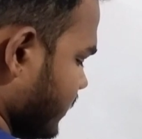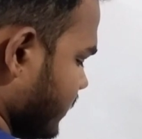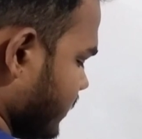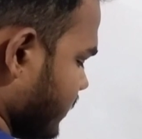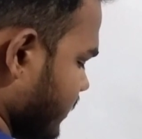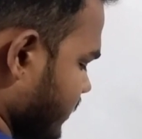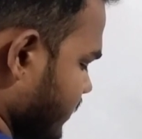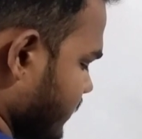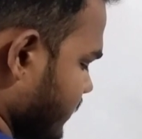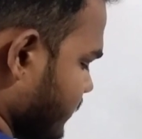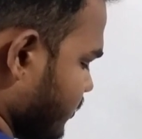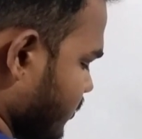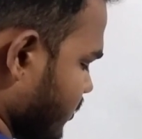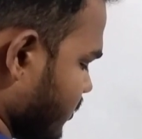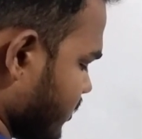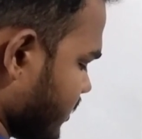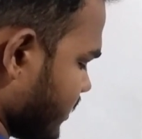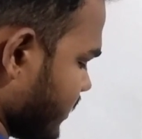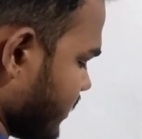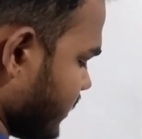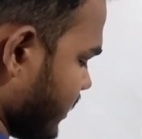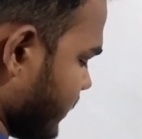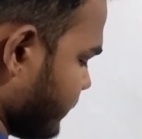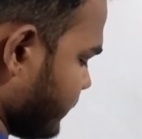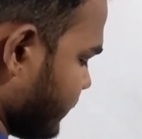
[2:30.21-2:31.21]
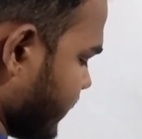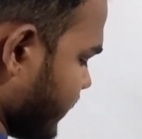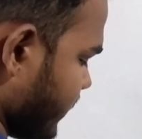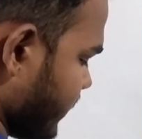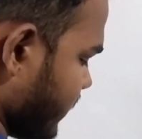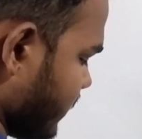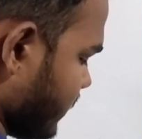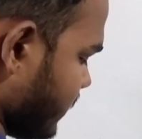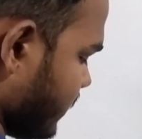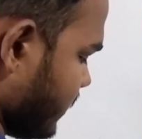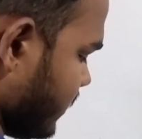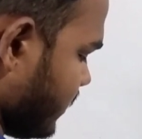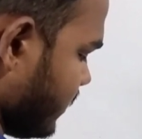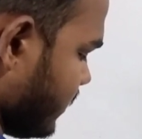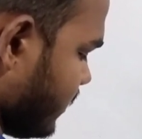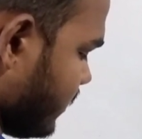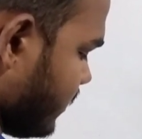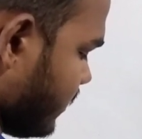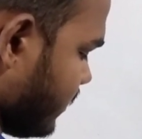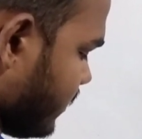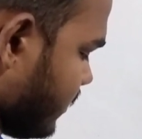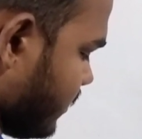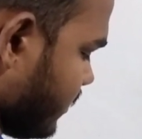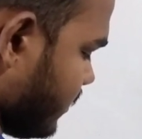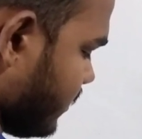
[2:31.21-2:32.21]
This postsynaptic
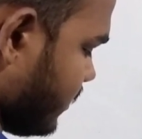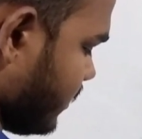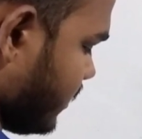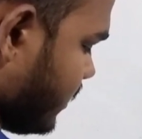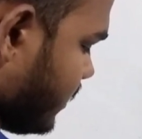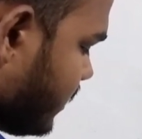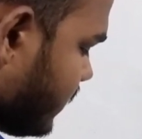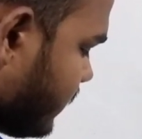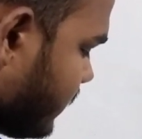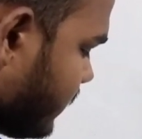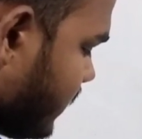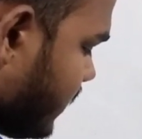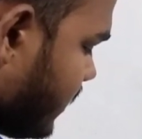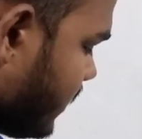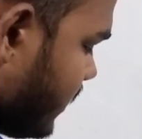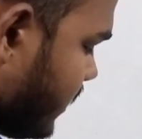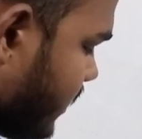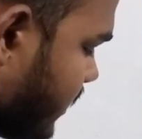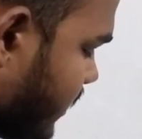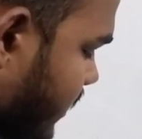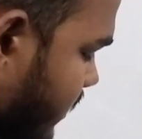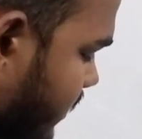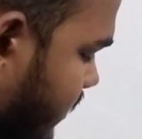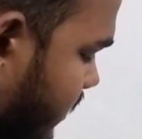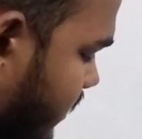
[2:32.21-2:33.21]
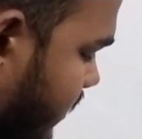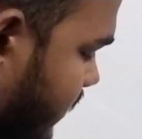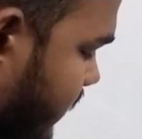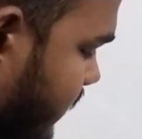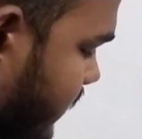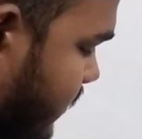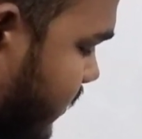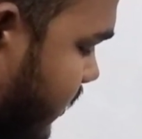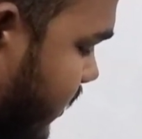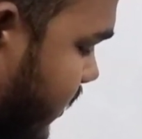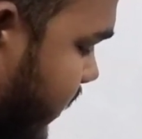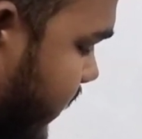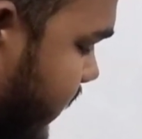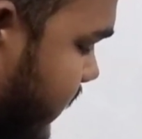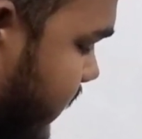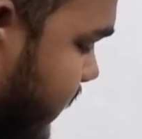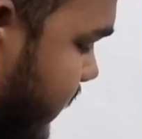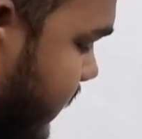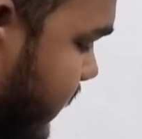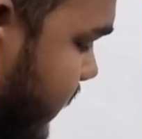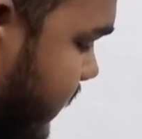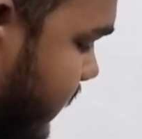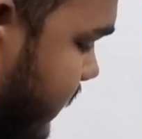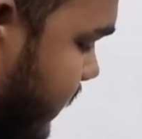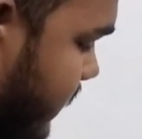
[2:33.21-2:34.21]
nerve, it is known
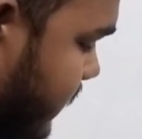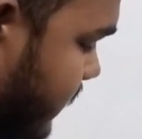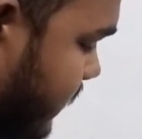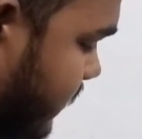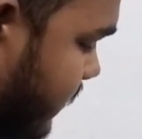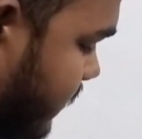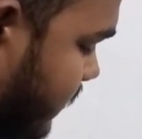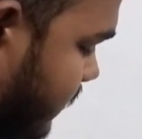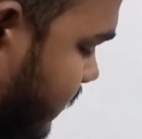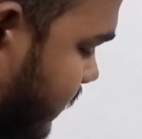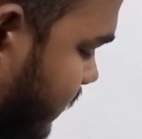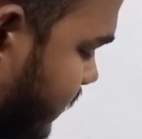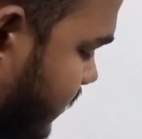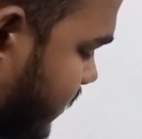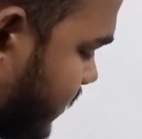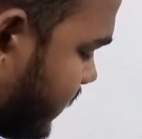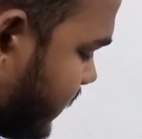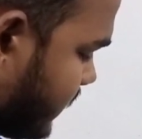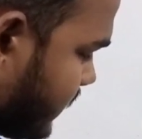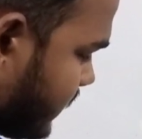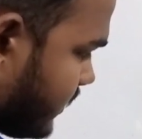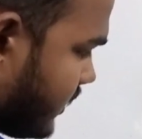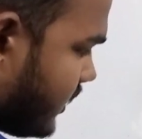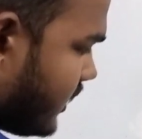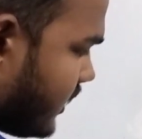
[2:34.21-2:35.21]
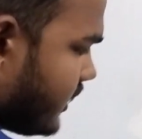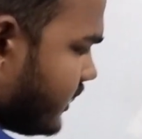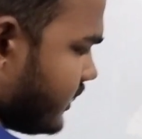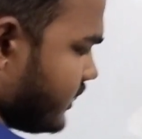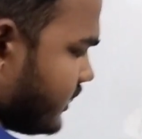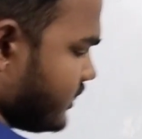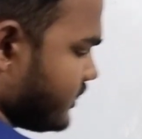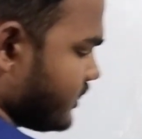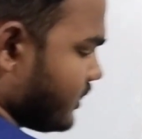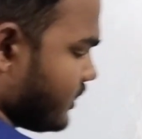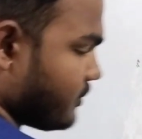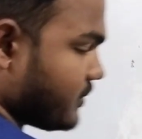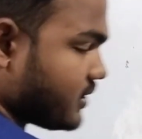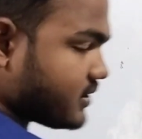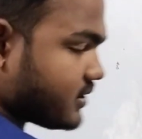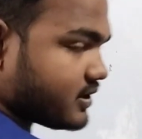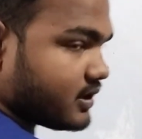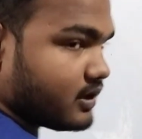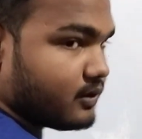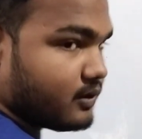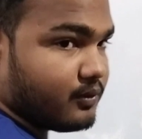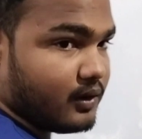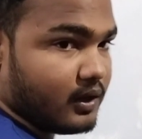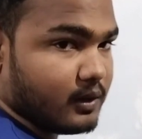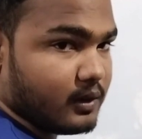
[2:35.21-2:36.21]
as, yes, it is a
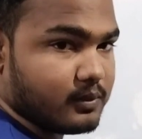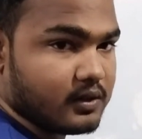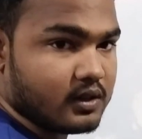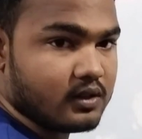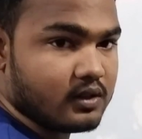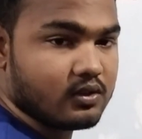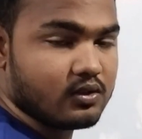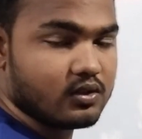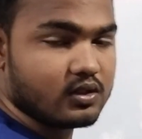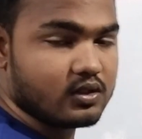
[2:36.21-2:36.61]
muscle fiber.